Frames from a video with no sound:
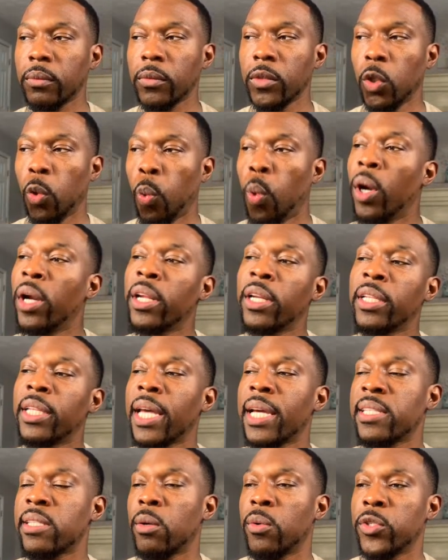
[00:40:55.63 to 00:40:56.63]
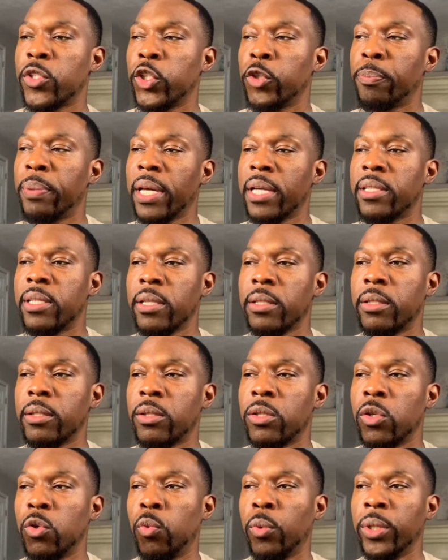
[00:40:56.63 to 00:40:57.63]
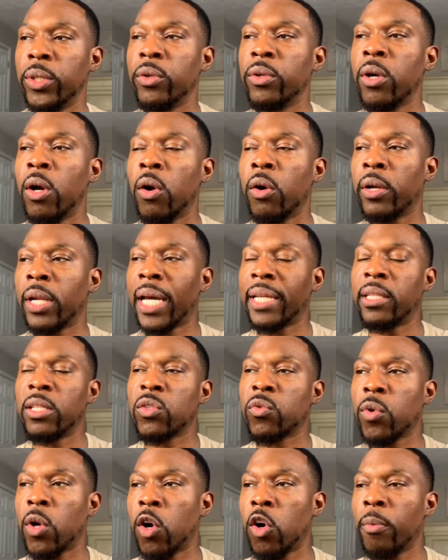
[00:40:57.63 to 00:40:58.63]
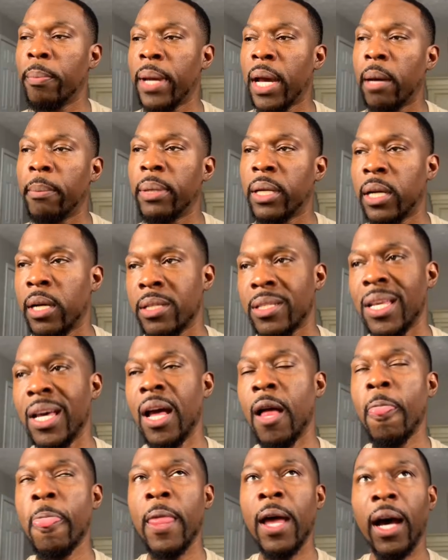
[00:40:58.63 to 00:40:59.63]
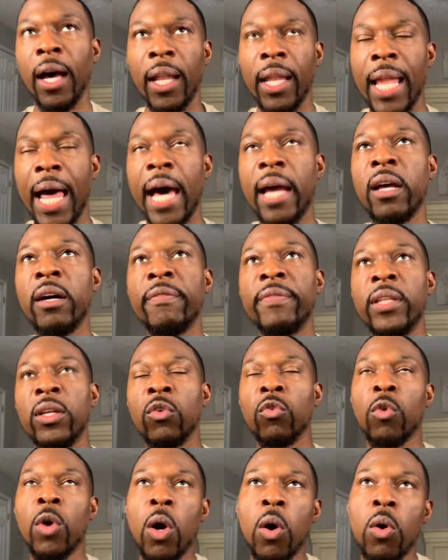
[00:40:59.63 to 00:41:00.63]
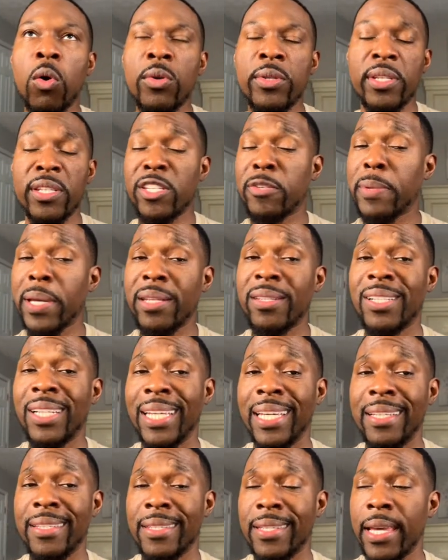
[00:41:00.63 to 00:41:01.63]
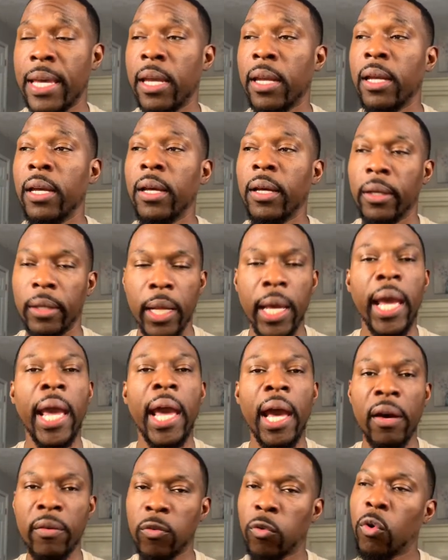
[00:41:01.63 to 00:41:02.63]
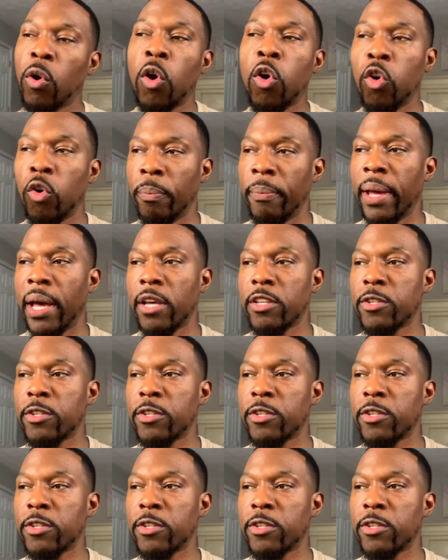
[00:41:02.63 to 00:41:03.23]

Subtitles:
one of the things I want you to pay attention to when you go on like this roadmap, because a lot of the roles, especially in tech, they have roadmaps